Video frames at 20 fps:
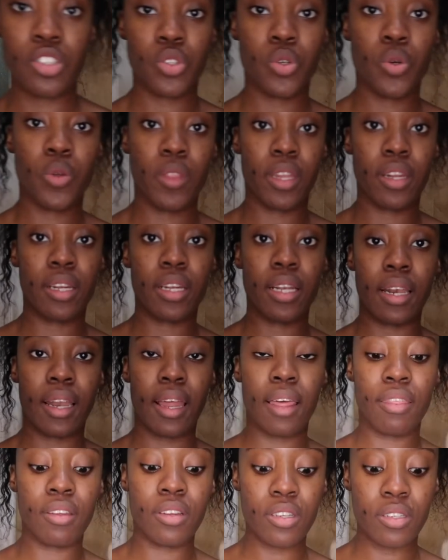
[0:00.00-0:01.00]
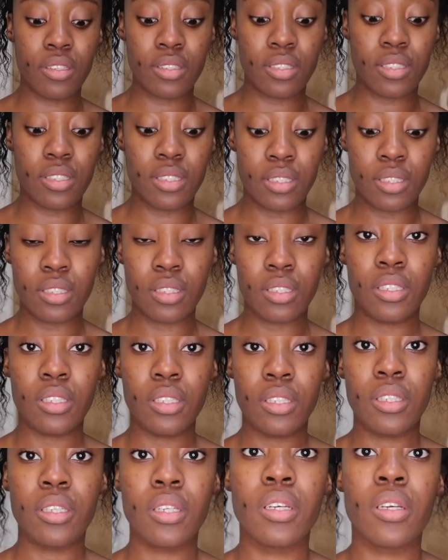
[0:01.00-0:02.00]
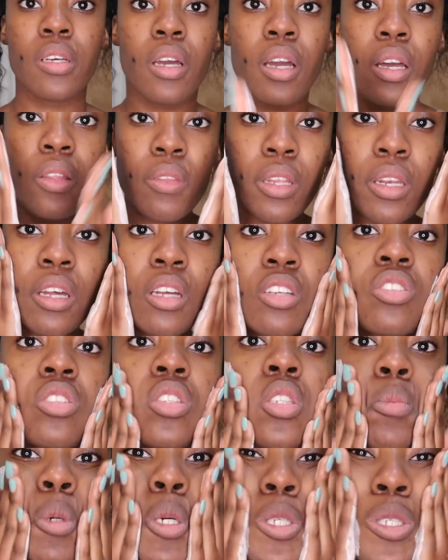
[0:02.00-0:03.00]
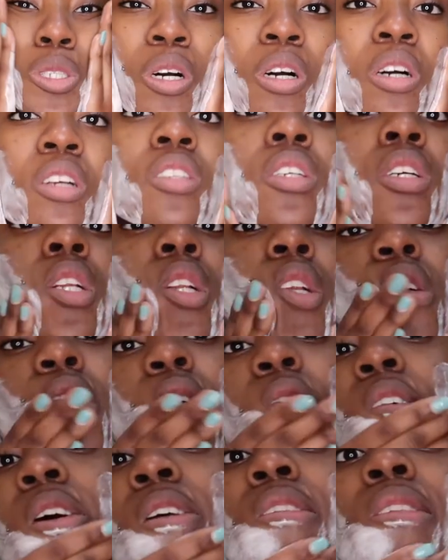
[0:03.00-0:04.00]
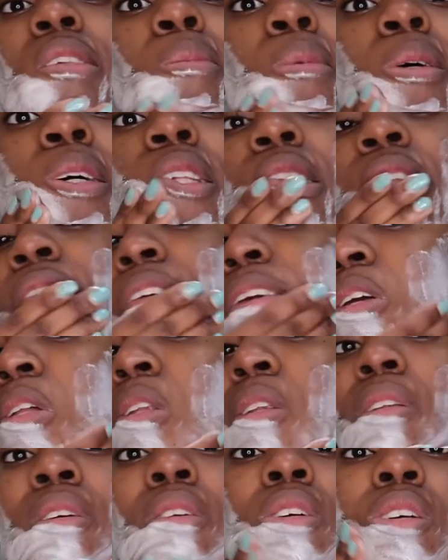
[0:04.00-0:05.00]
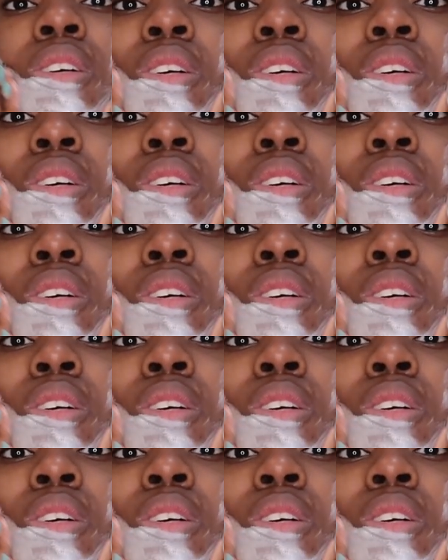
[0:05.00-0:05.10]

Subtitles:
so that it lathers, and then I just massage it onto my skin